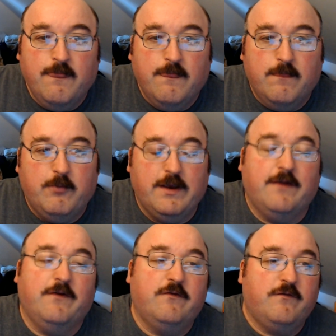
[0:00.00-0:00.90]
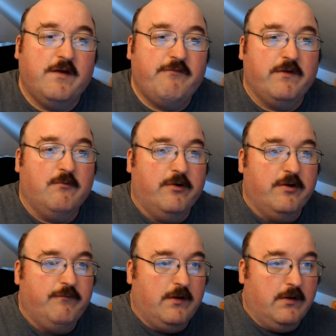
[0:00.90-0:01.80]
But yeah, this is definitely one
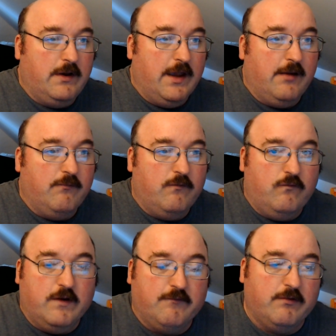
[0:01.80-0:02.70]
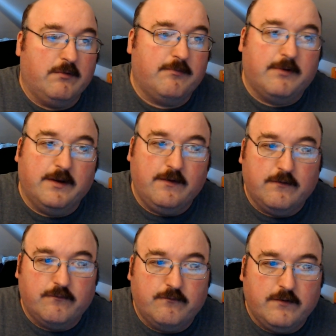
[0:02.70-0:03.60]
of the good games. You definitely want to play
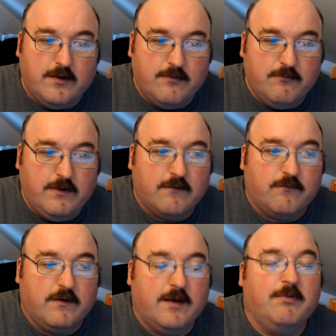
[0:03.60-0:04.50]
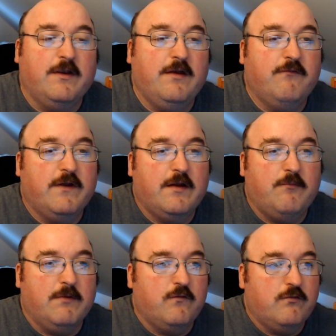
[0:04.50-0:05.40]
this. Yes, and I believe that
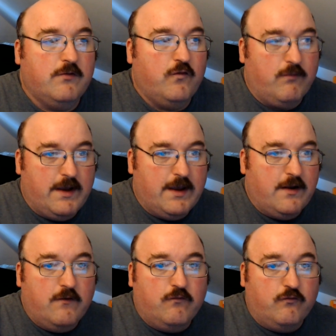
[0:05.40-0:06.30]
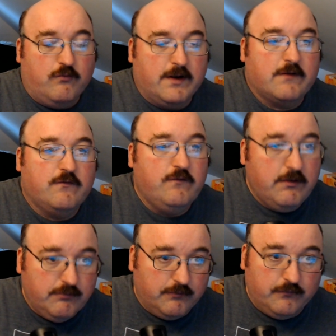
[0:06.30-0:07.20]
Metroid Dread is a direct
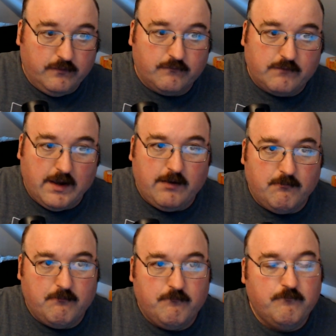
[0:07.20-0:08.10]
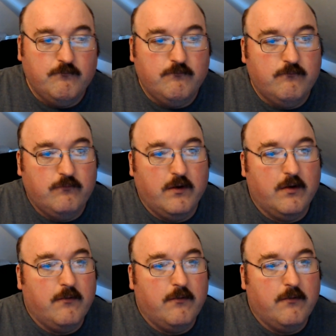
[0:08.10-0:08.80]
sequel to this game. So,